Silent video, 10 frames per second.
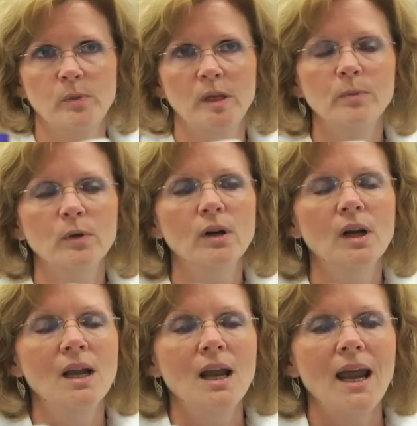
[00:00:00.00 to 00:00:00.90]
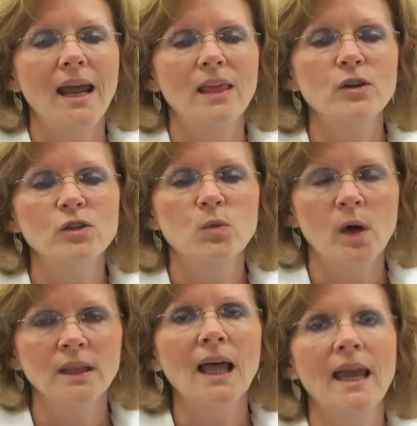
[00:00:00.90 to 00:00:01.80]
people, and there's
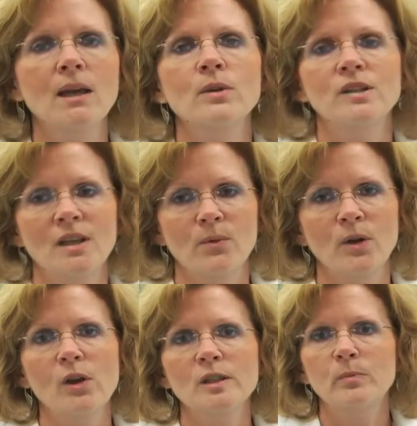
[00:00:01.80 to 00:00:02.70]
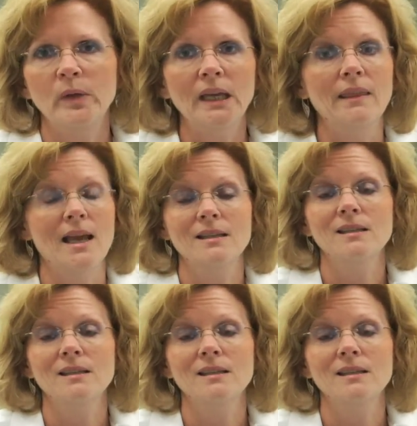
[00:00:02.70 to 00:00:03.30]
one language that we all speak, and that's